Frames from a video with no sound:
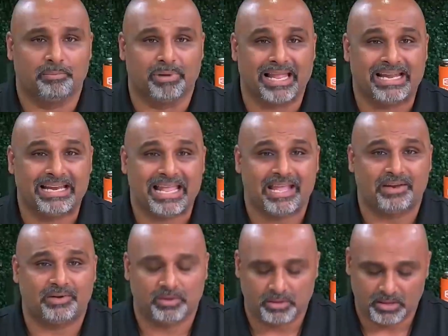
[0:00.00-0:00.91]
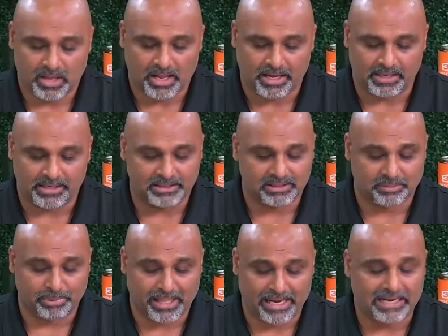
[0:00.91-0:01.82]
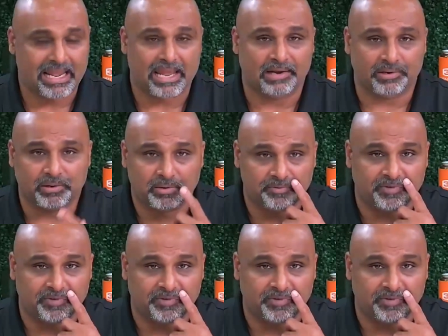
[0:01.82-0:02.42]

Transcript: blade handle. It is a blade handle,